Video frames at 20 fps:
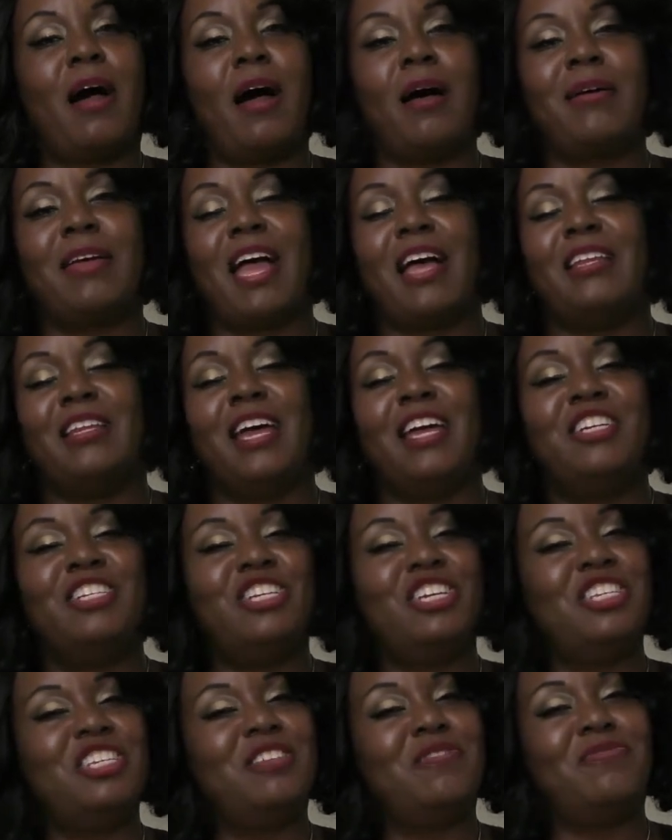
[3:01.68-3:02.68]

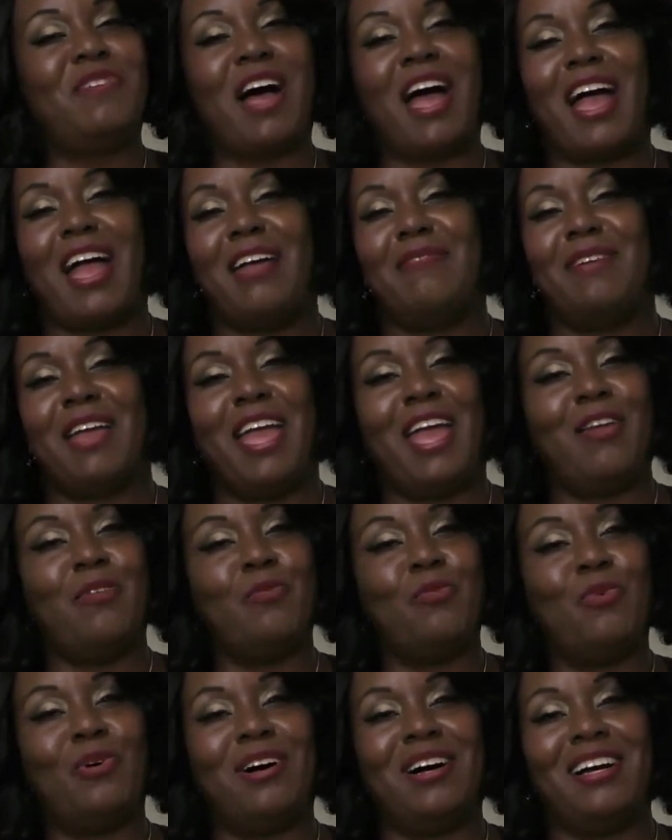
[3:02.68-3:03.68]
Galatians
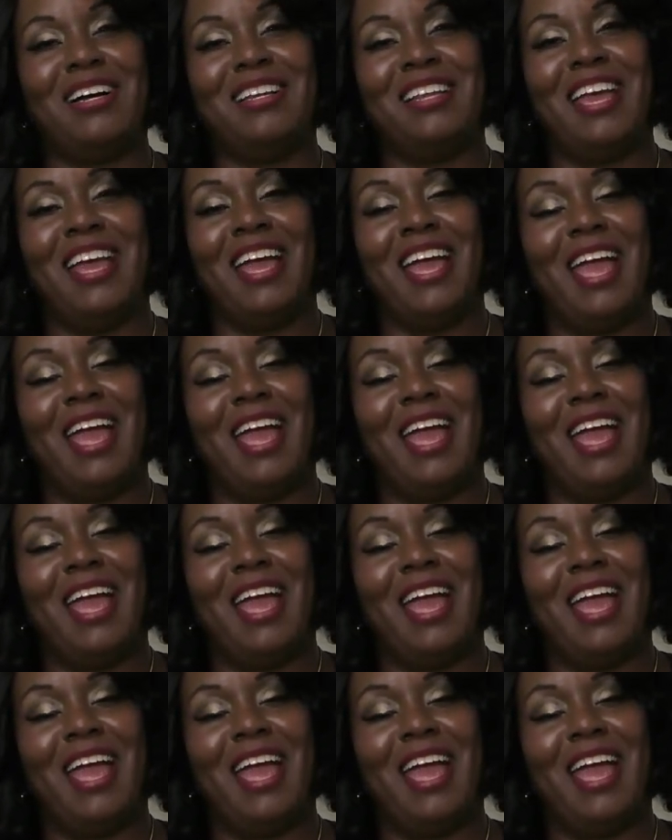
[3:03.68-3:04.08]
5:1,